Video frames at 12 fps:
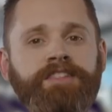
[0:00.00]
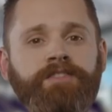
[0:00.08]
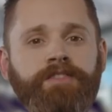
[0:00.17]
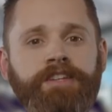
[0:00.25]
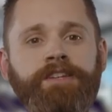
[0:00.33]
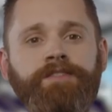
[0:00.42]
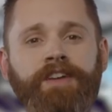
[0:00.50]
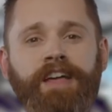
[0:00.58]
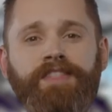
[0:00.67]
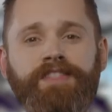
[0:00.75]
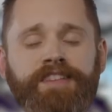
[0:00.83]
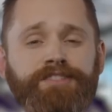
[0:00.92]
to leave
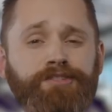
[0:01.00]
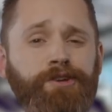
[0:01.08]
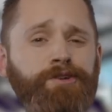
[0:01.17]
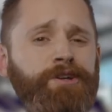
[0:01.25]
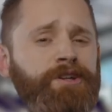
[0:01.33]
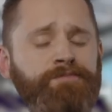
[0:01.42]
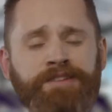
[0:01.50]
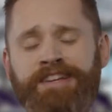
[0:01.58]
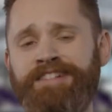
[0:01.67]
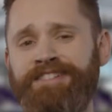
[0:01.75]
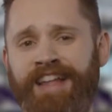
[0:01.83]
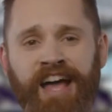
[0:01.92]
and this year could be
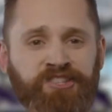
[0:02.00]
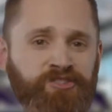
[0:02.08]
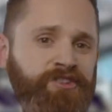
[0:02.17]
his last